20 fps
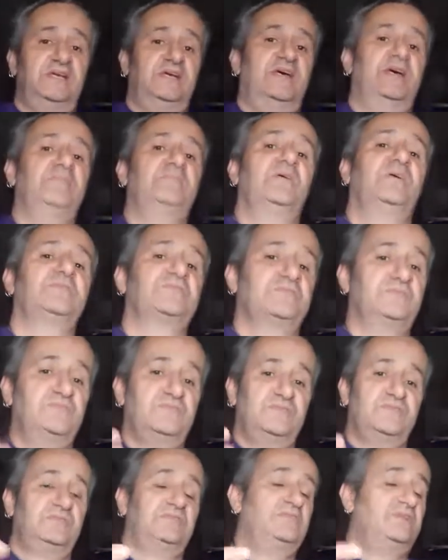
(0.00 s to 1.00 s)
And Marsden
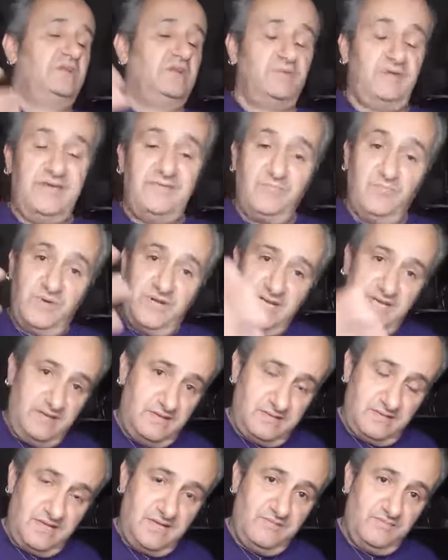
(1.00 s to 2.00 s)
was, you know, even when
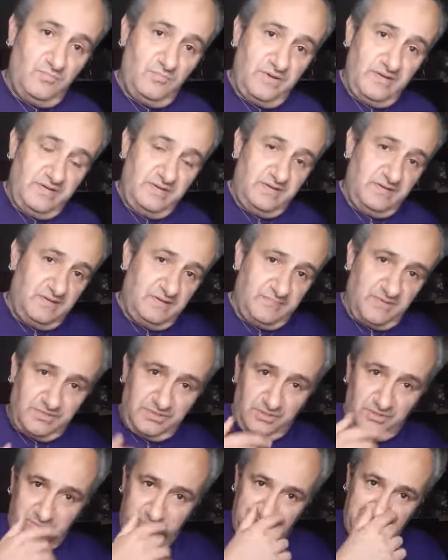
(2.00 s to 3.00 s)

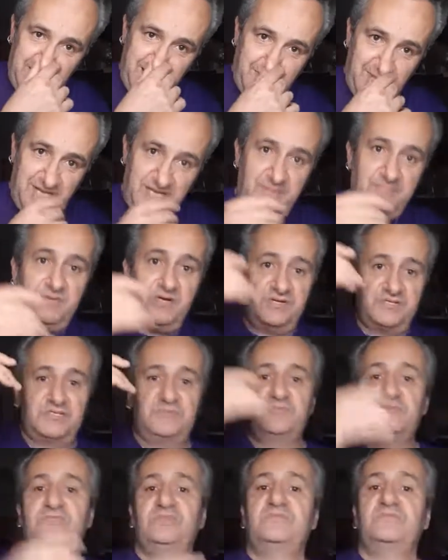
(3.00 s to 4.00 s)
McDonagh was coming in,
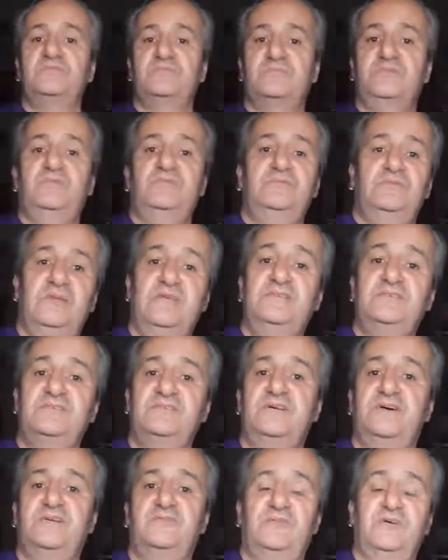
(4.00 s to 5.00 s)
Marsden was doing some good
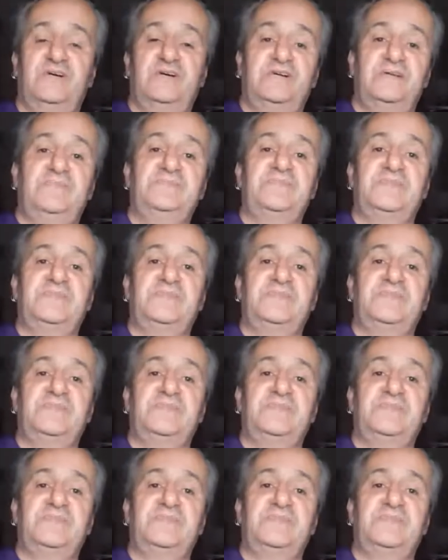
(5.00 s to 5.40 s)
inside work.